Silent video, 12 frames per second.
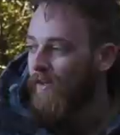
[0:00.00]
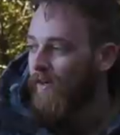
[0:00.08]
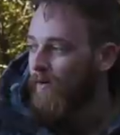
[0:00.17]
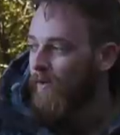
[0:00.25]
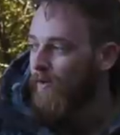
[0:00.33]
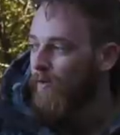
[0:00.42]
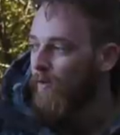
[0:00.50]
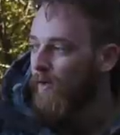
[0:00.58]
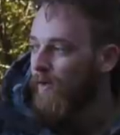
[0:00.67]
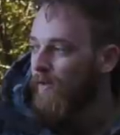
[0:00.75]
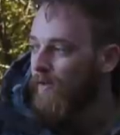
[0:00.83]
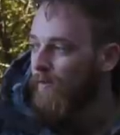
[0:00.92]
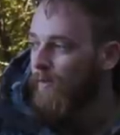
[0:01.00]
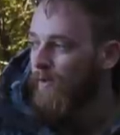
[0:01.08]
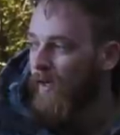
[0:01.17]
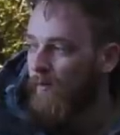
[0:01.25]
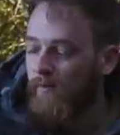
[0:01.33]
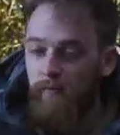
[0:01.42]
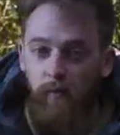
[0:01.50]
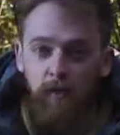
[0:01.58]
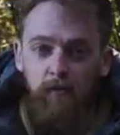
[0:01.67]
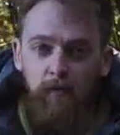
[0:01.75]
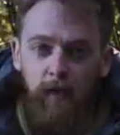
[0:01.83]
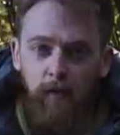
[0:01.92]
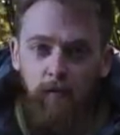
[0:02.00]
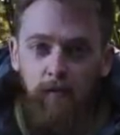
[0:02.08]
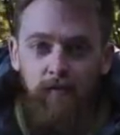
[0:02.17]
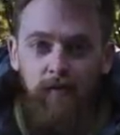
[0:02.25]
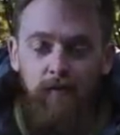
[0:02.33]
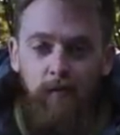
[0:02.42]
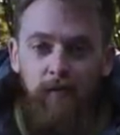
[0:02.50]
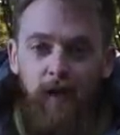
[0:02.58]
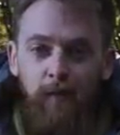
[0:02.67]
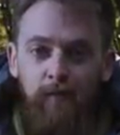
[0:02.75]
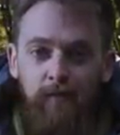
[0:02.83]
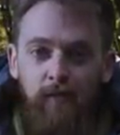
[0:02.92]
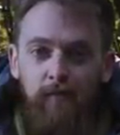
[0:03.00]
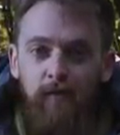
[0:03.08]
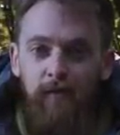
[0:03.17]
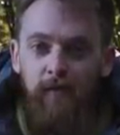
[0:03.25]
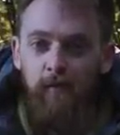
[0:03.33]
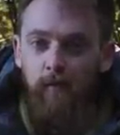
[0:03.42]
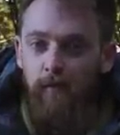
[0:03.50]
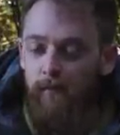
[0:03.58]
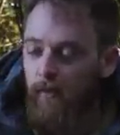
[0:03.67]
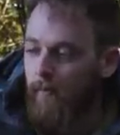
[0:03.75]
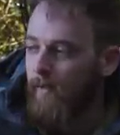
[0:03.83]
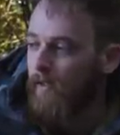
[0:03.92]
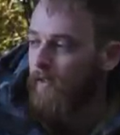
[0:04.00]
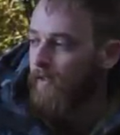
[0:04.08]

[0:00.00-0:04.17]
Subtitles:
I'm going to put the cameras away for now. Obviously, if something happens overnight, then I will film it.